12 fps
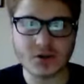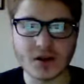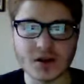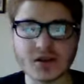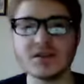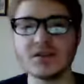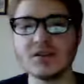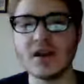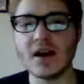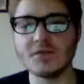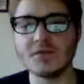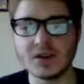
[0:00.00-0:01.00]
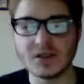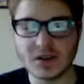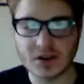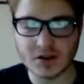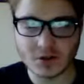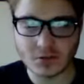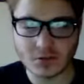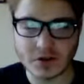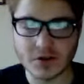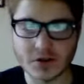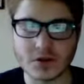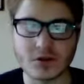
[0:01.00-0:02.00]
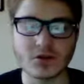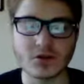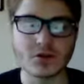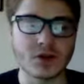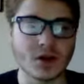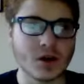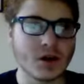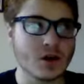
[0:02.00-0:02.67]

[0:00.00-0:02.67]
that doesn't have to deal with your